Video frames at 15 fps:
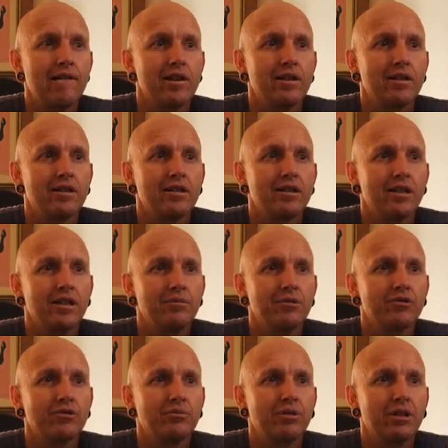Sims
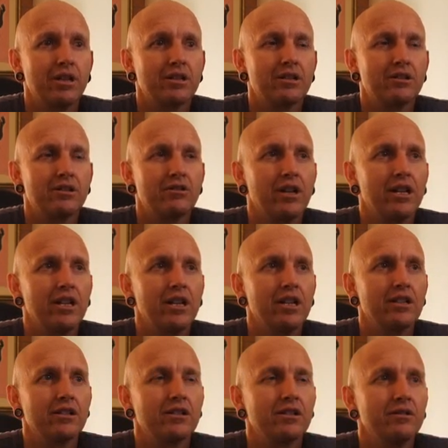replaces Grant
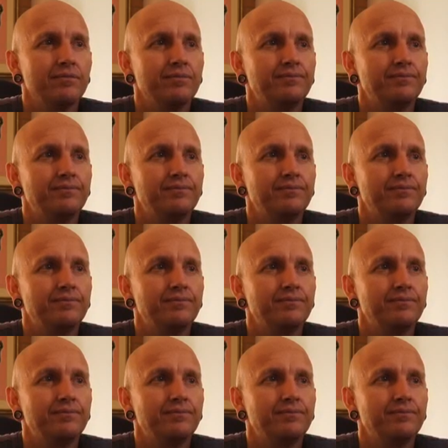Anderson.